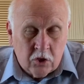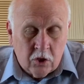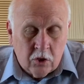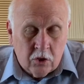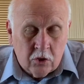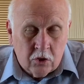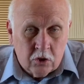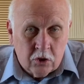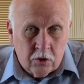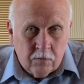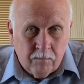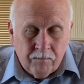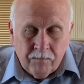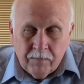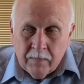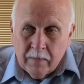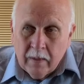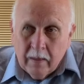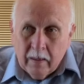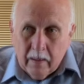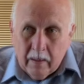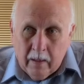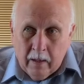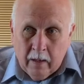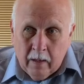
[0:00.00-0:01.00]
Church.
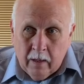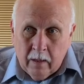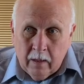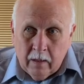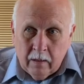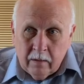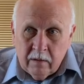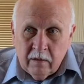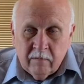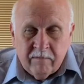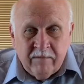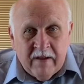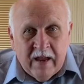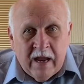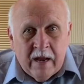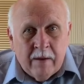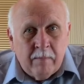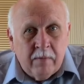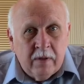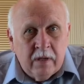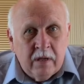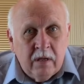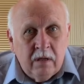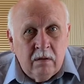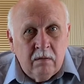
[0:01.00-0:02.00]
The
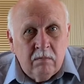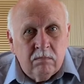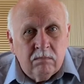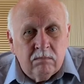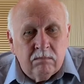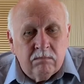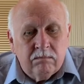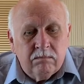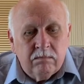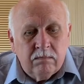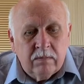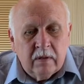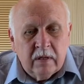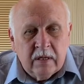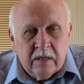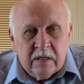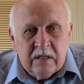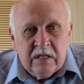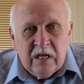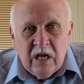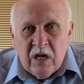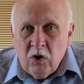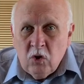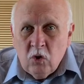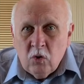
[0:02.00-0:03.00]
family
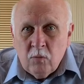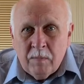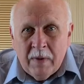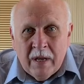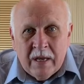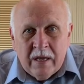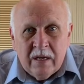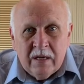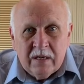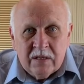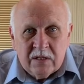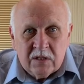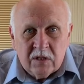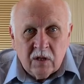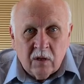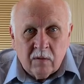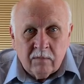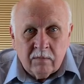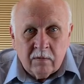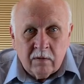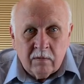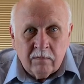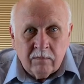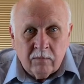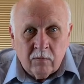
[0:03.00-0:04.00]
continued making
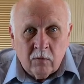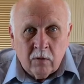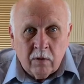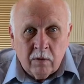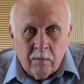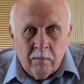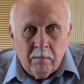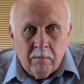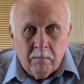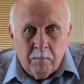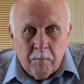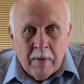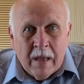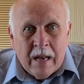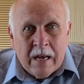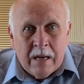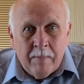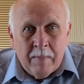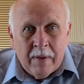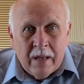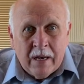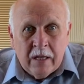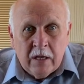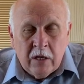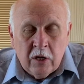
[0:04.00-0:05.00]
silver for many,
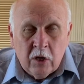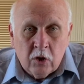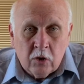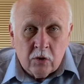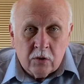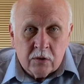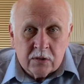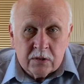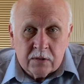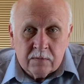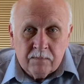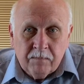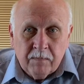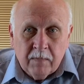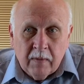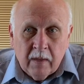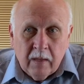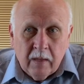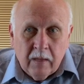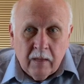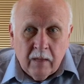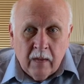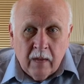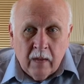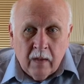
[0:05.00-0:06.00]
many years.
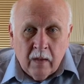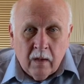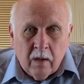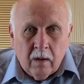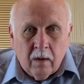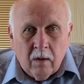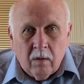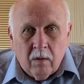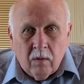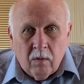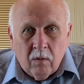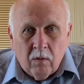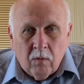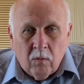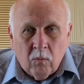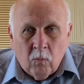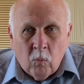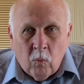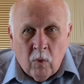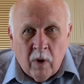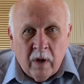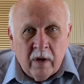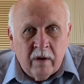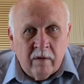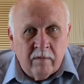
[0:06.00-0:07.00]

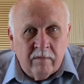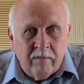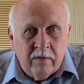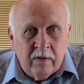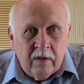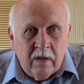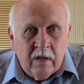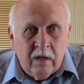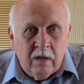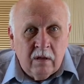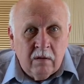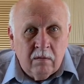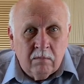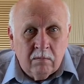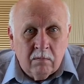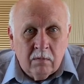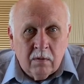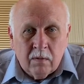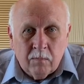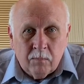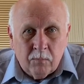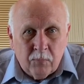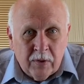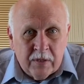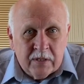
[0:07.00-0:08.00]
One of the
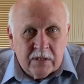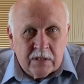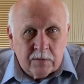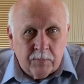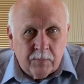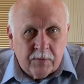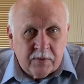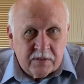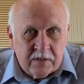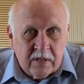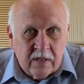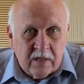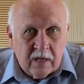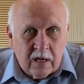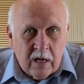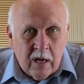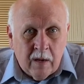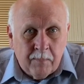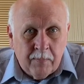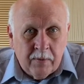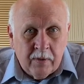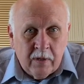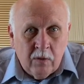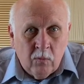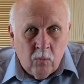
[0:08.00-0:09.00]
principals in the
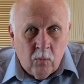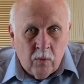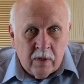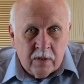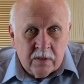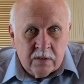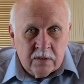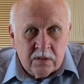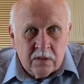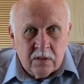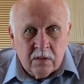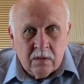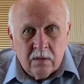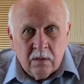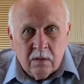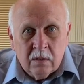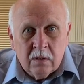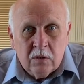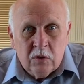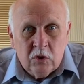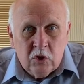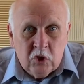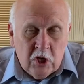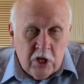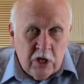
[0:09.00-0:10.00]
company was
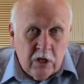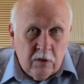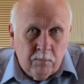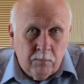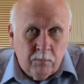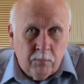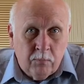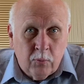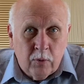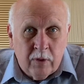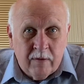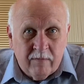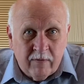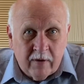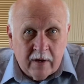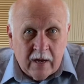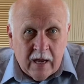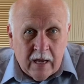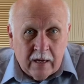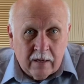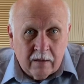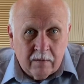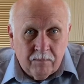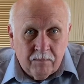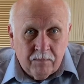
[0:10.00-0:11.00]
Jean
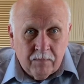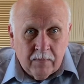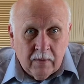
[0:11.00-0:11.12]
Puiforcat.